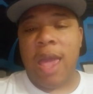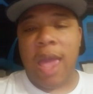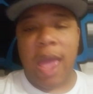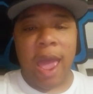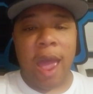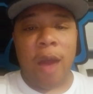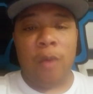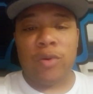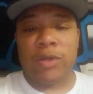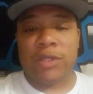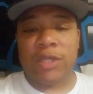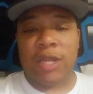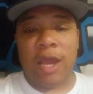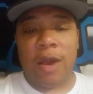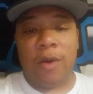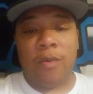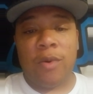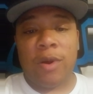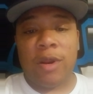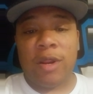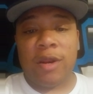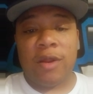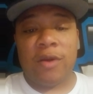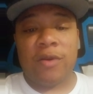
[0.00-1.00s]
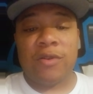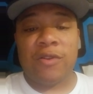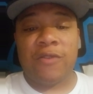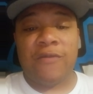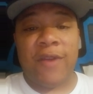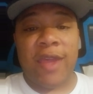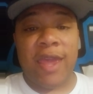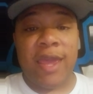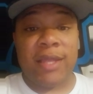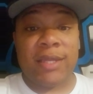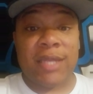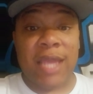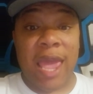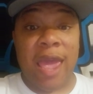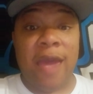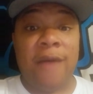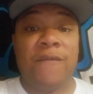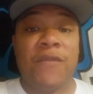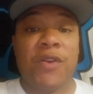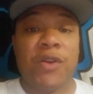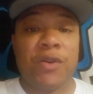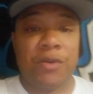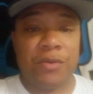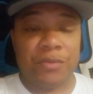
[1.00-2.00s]
I was not one of those fans
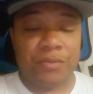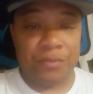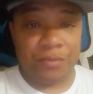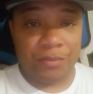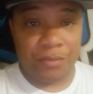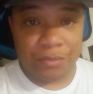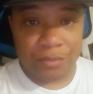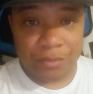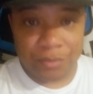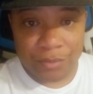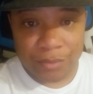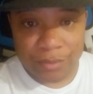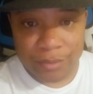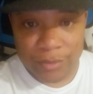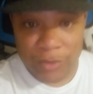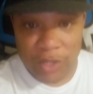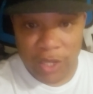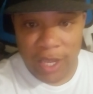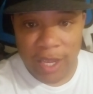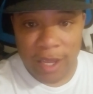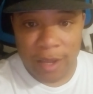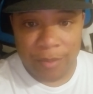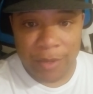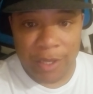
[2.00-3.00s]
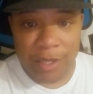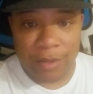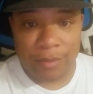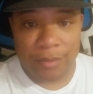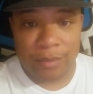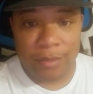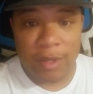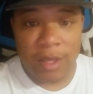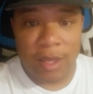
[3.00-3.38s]
ever. You hear me?